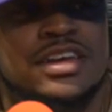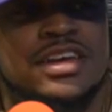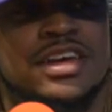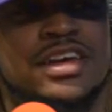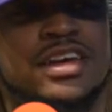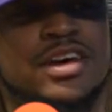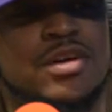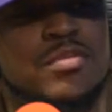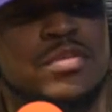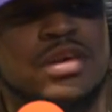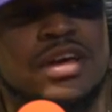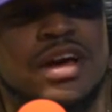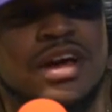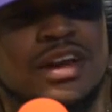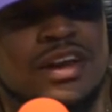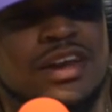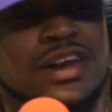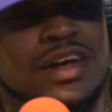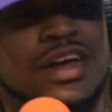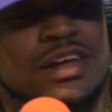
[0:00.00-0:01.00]
They helped me
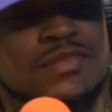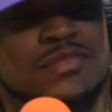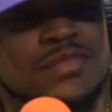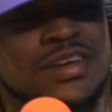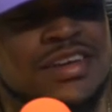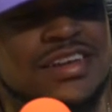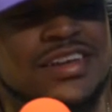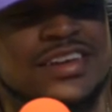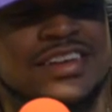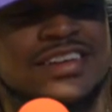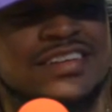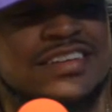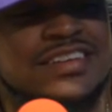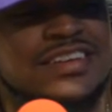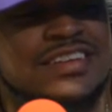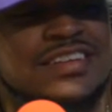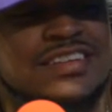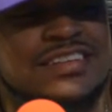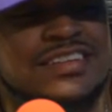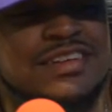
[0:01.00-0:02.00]
out a lot, man,
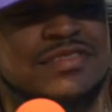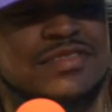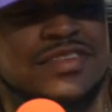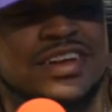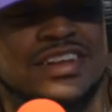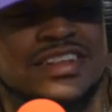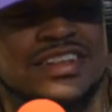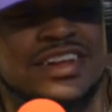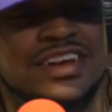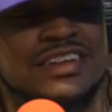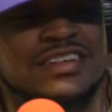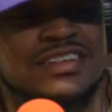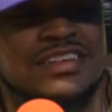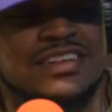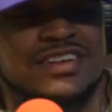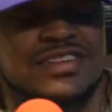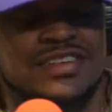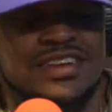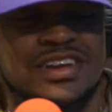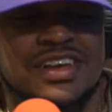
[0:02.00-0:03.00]
listening to stuff like that.
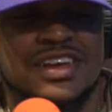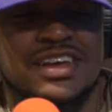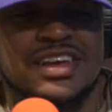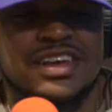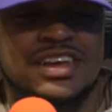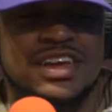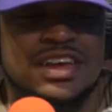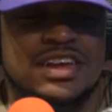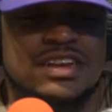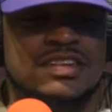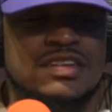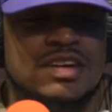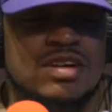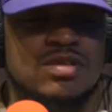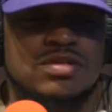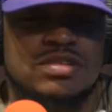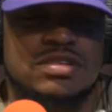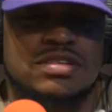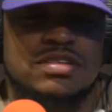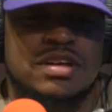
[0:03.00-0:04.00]
So, yeah,
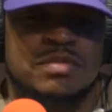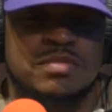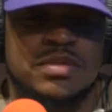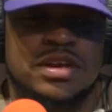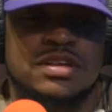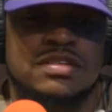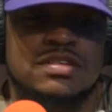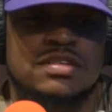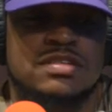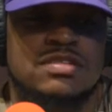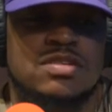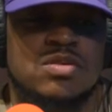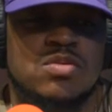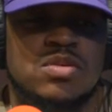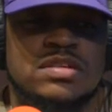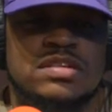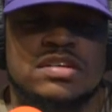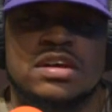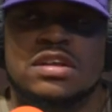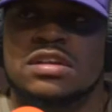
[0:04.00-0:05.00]
Joe he's a
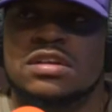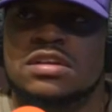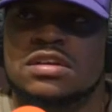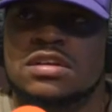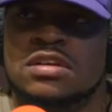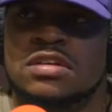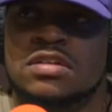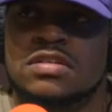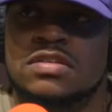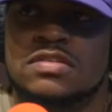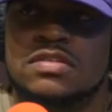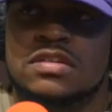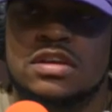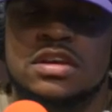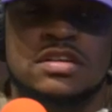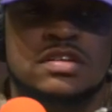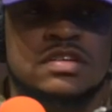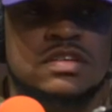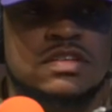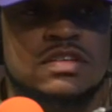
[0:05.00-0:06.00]
storyteller, you know what I'm
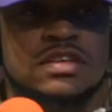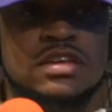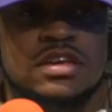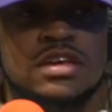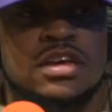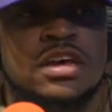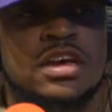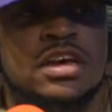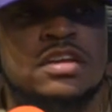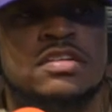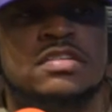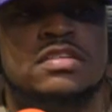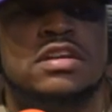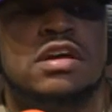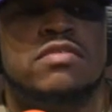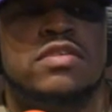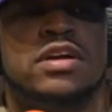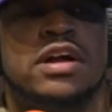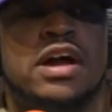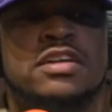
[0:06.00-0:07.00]
saying? He just
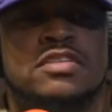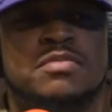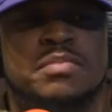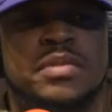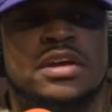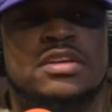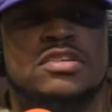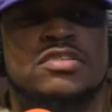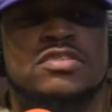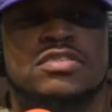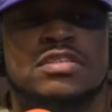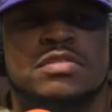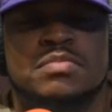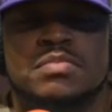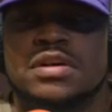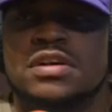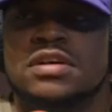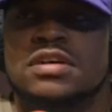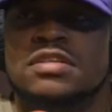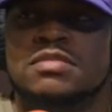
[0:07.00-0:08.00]
never got his mainstream
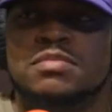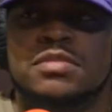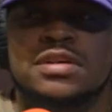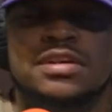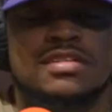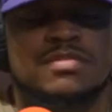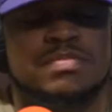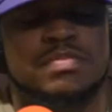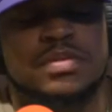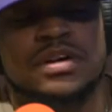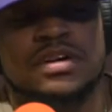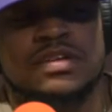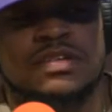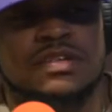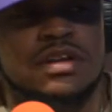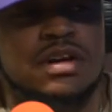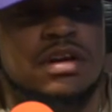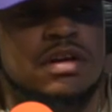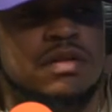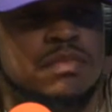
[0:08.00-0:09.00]
buzz. I mean, he's
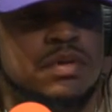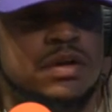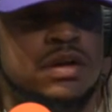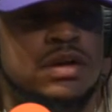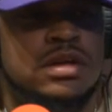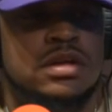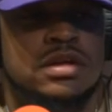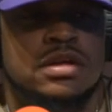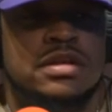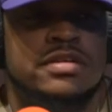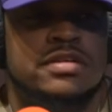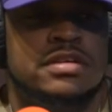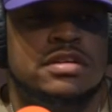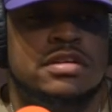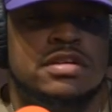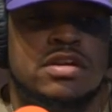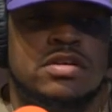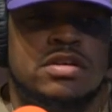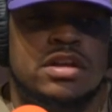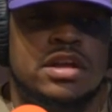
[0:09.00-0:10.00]
buzzed up, but,
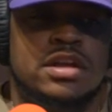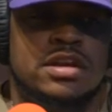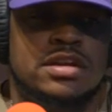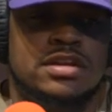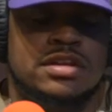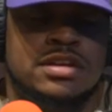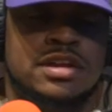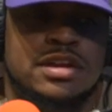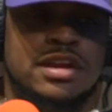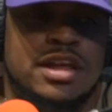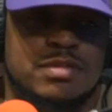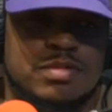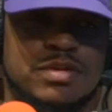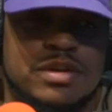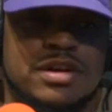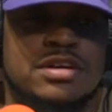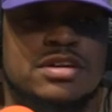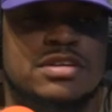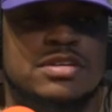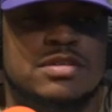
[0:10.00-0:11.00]
the label
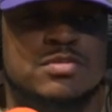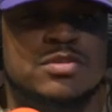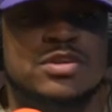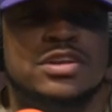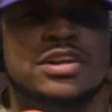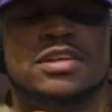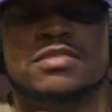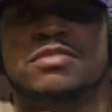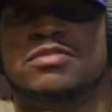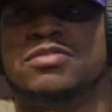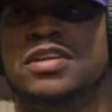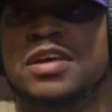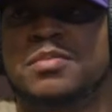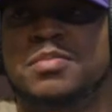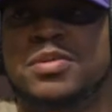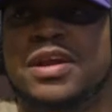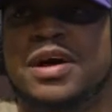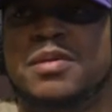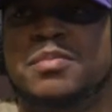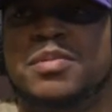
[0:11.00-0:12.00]
held him when they
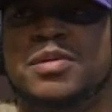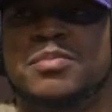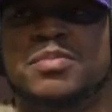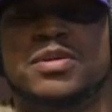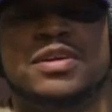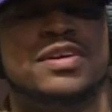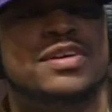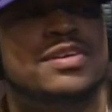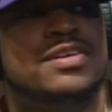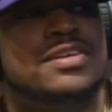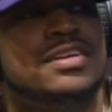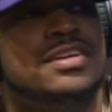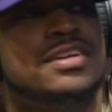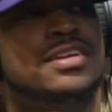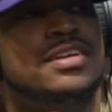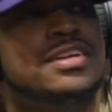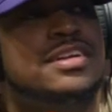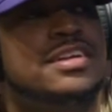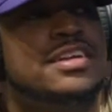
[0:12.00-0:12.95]
put out Pump It Up. Yeah,